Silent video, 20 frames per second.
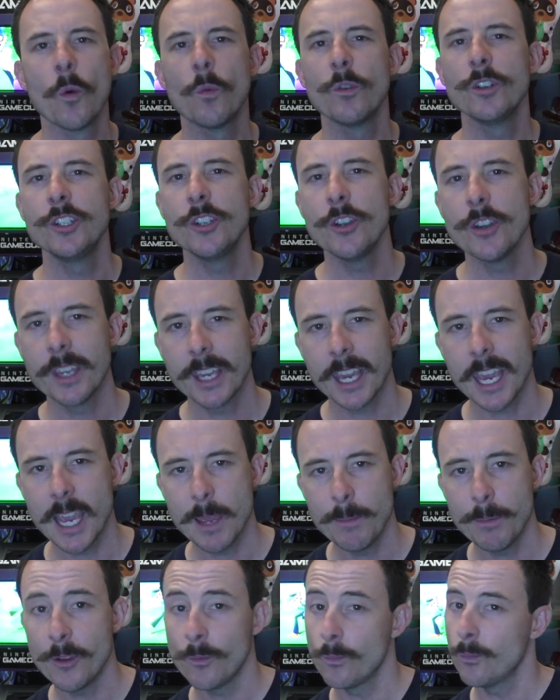Would you
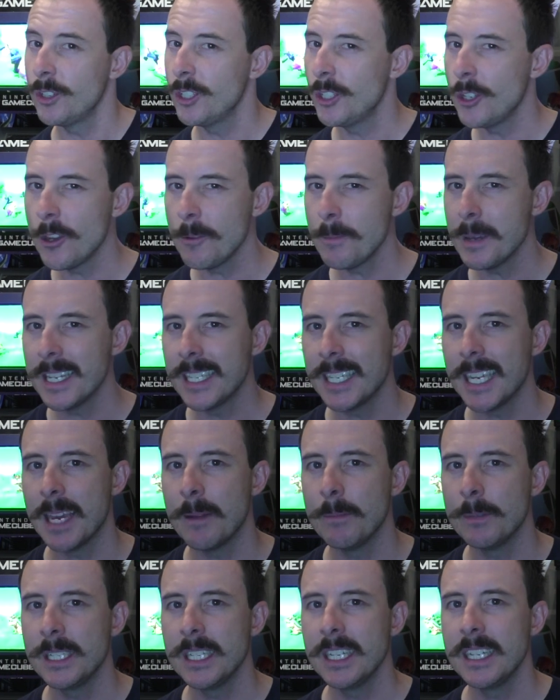keep it? Would you be
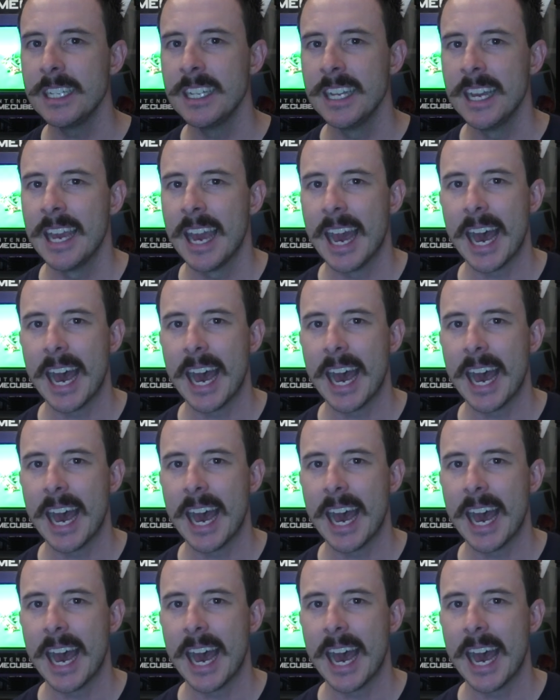tempted?